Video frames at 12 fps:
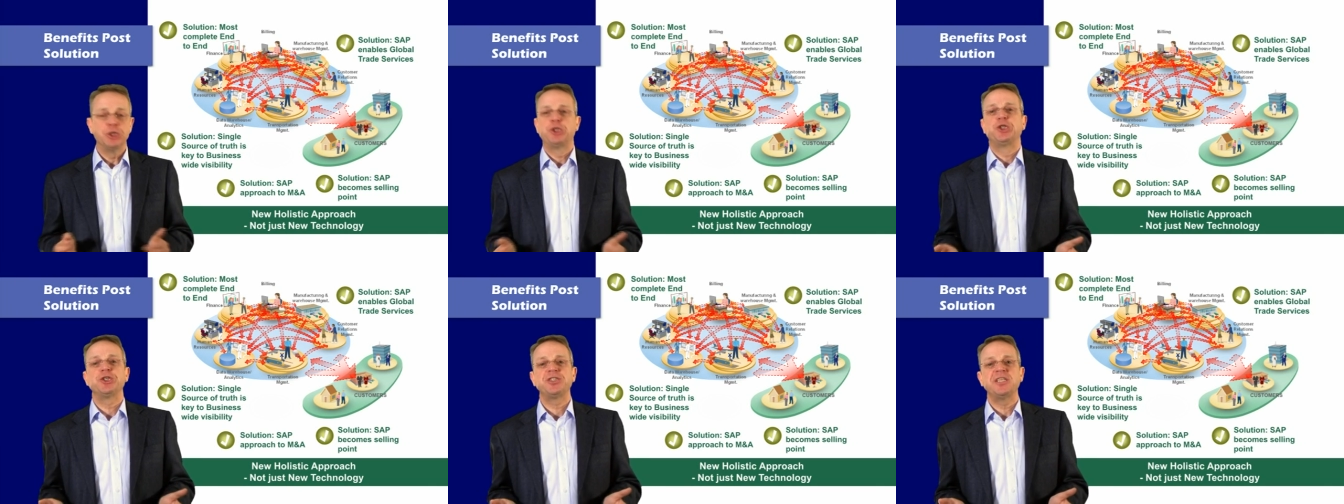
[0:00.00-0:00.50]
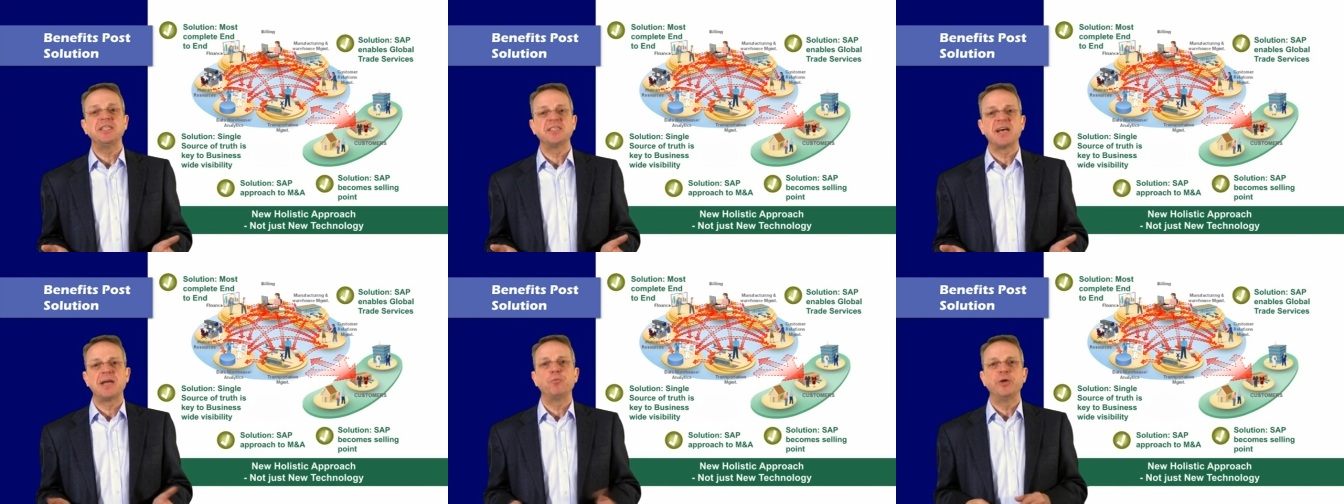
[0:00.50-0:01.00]

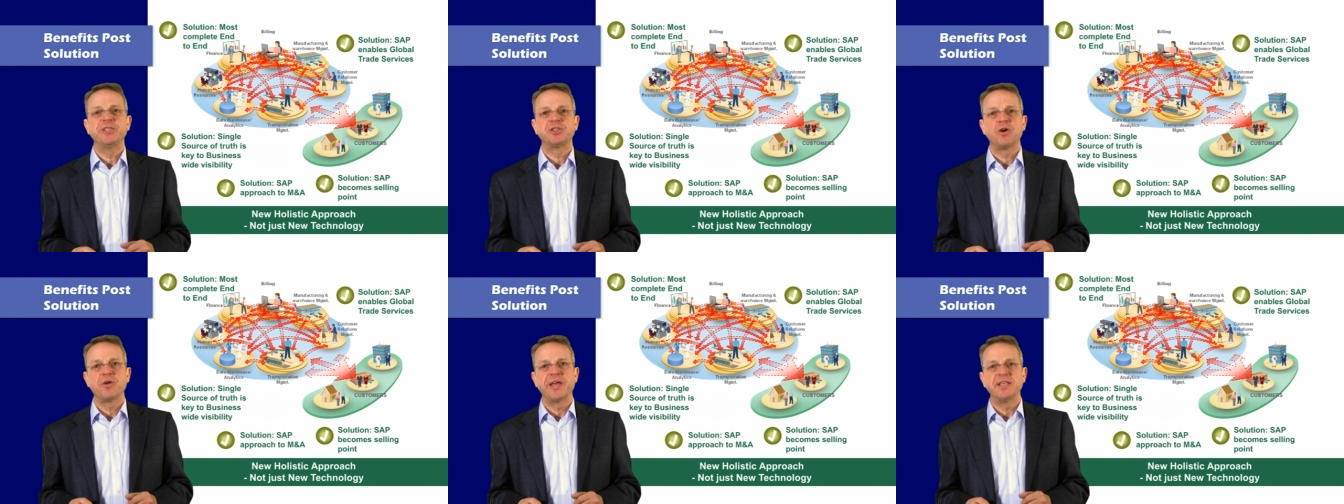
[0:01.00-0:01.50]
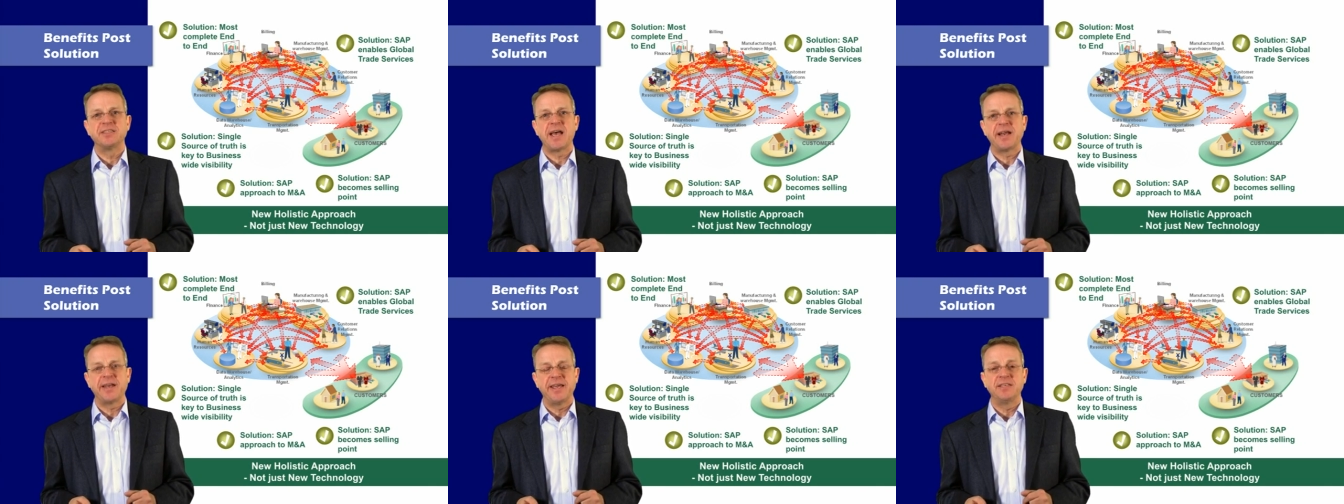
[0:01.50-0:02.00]
just-in-time restocking
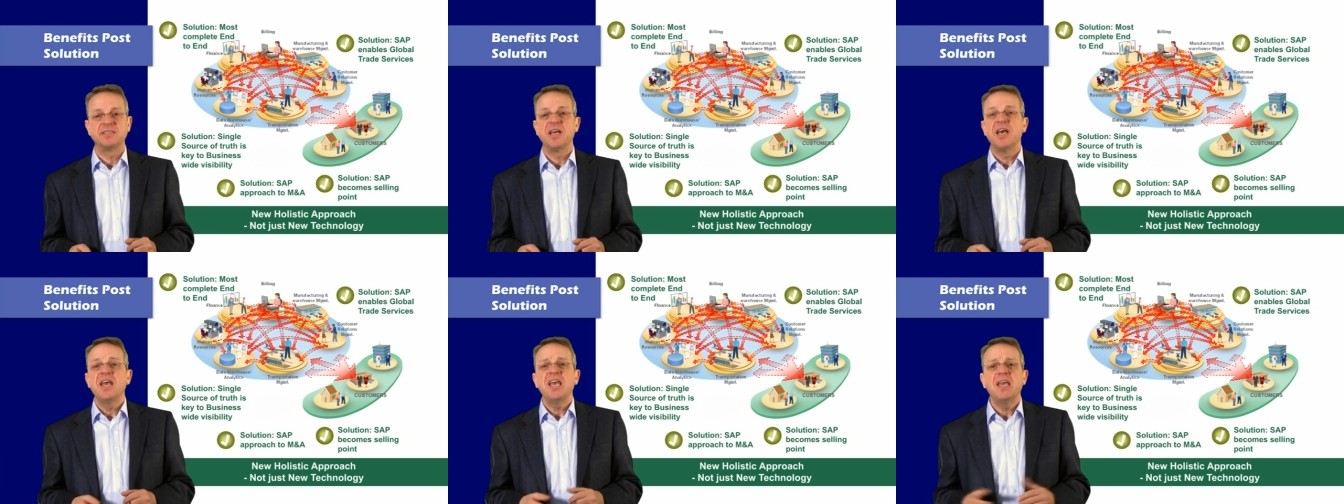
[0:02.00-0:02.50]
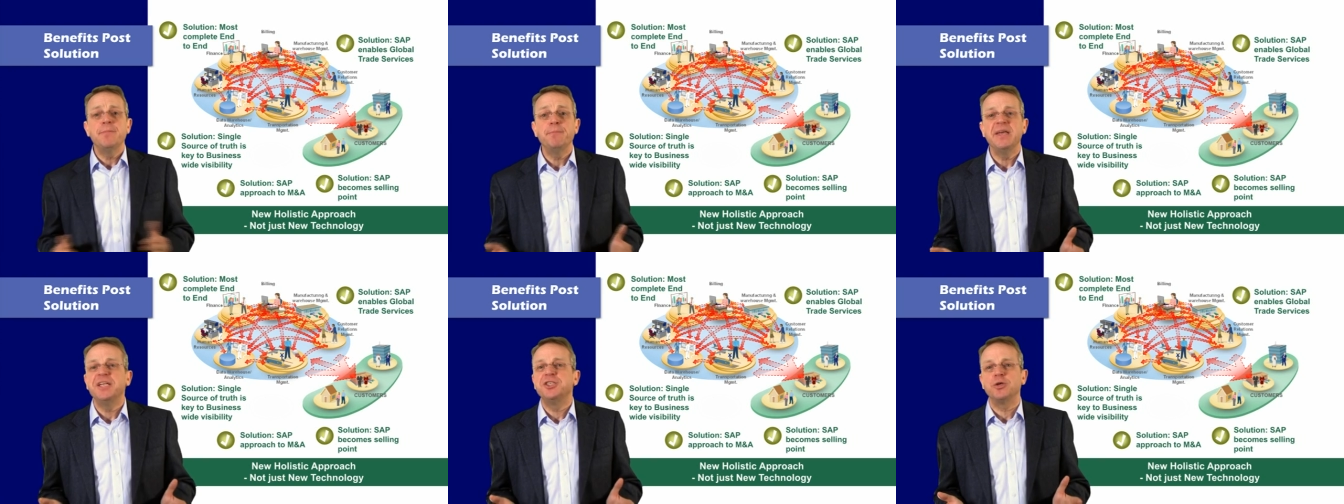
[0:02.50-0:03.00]
techniques,
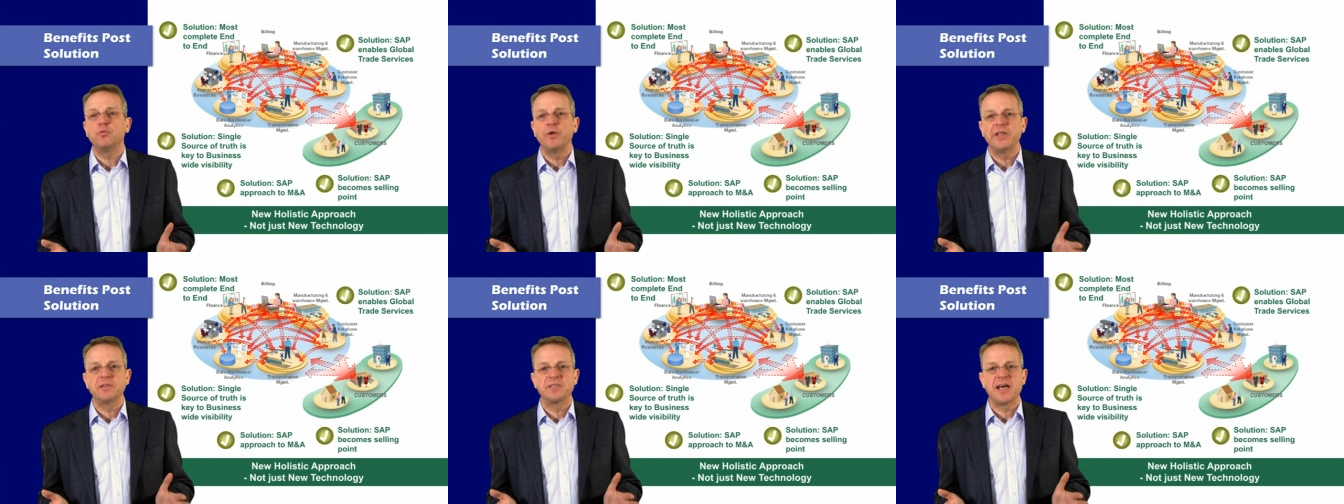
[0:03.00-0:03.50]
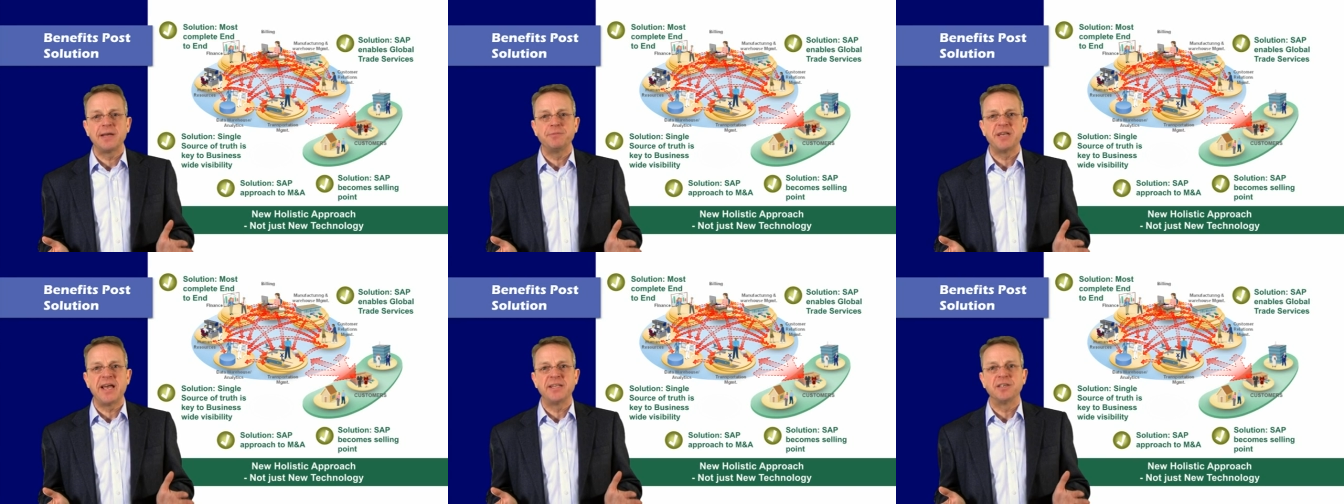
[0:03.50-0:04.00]
immediate real-time
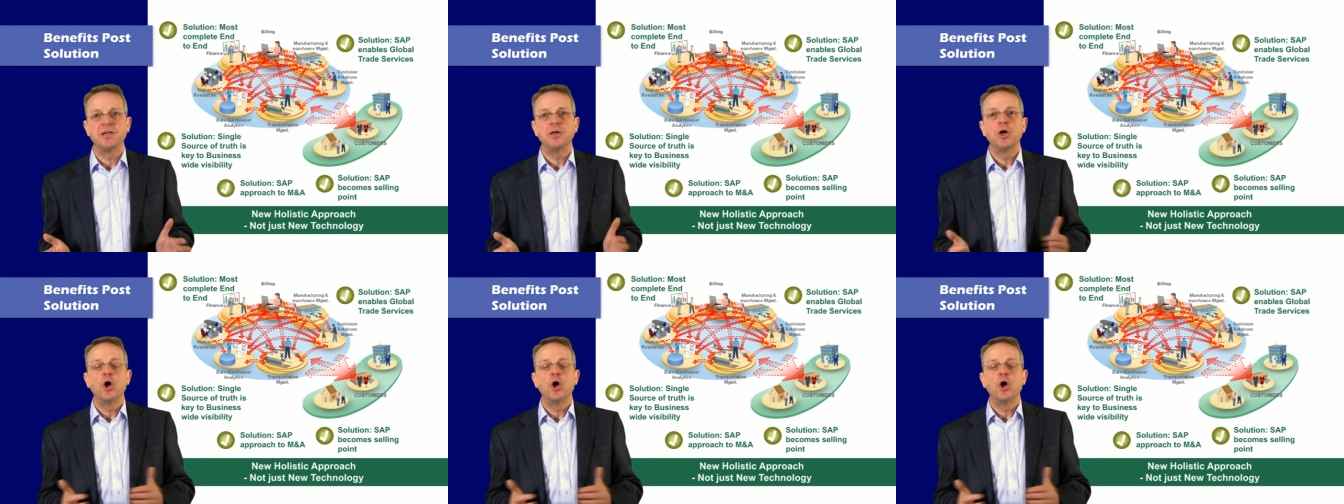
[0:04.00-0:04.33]
data.